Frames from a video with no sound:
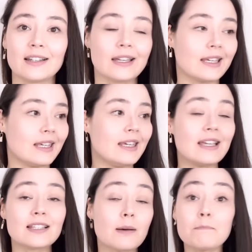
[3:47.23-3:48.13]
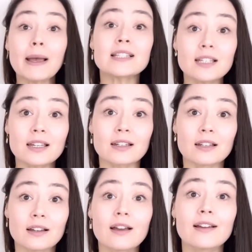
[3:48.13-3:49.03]
He is a
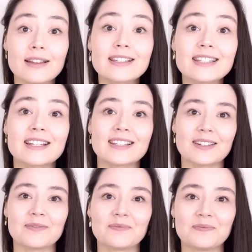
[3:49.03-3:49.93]
Mexican citizen.